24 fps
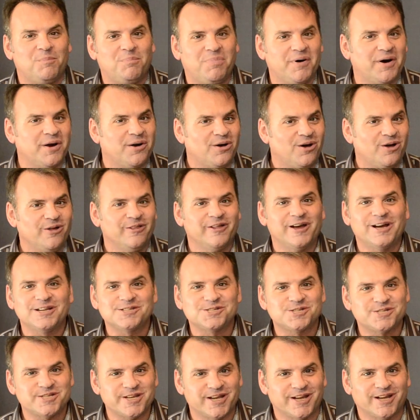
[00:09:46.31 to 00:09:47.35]
But all
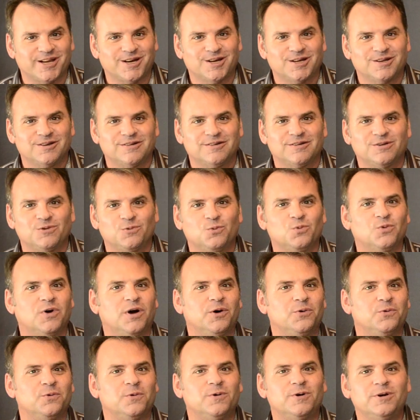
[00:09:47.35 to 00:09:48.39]
that said,
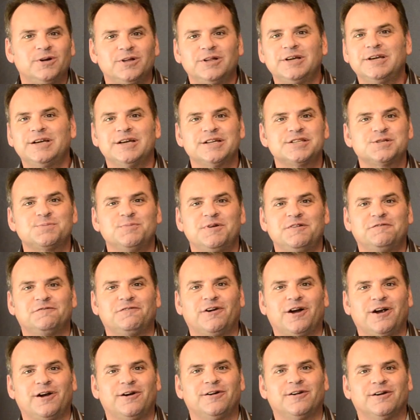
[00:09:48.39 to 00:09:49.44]
what really gets me
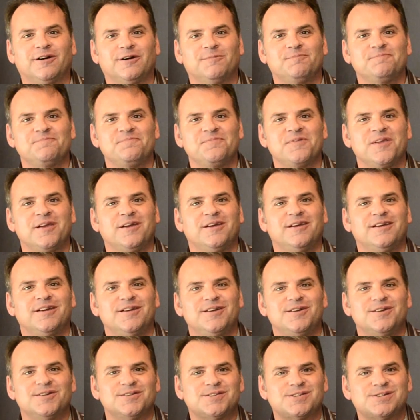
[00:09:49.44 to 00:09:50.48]
fired up
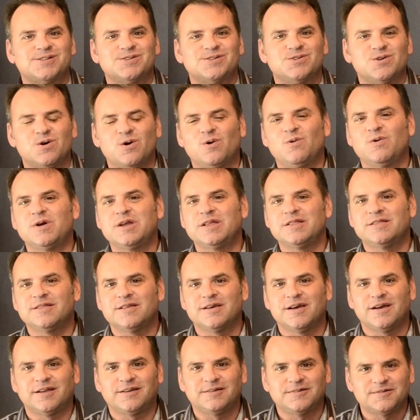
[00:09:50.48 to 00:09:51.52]
is knowing
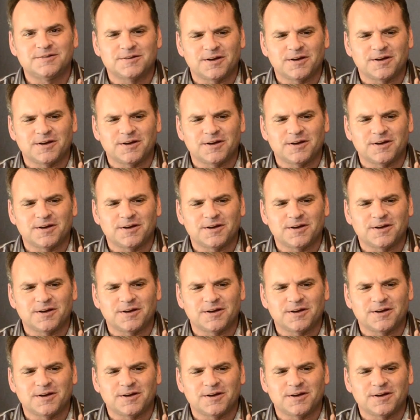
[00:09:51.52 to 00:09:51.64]
that